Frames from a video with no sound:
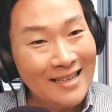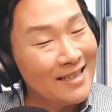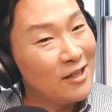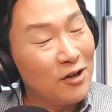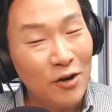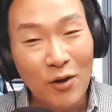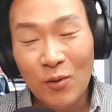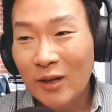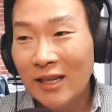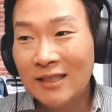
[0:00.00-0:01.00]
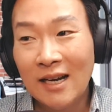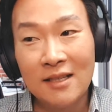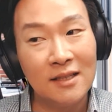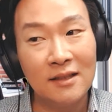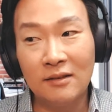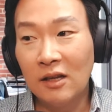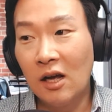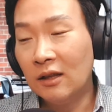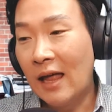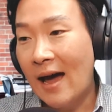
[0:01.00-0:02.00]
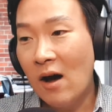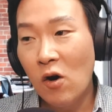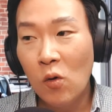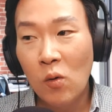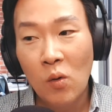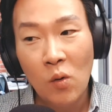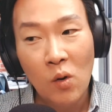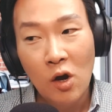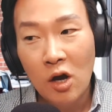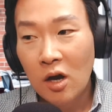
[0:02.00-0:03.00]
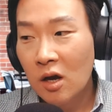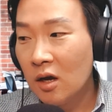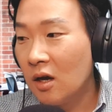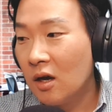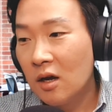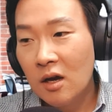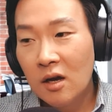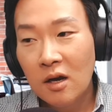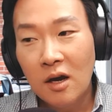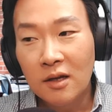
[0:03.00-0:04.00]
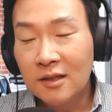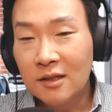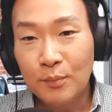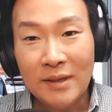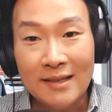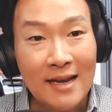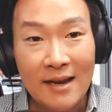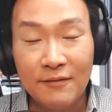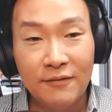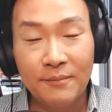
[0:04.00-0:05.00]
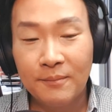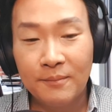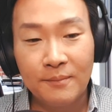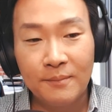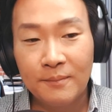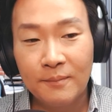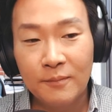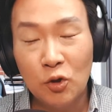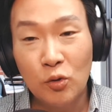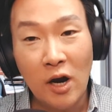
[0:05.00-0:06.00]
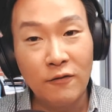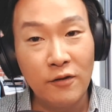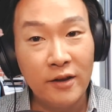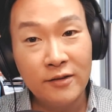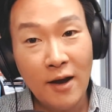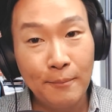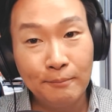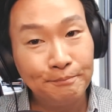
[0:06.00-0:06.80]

It doesn't allow us to be safe. You cover this up,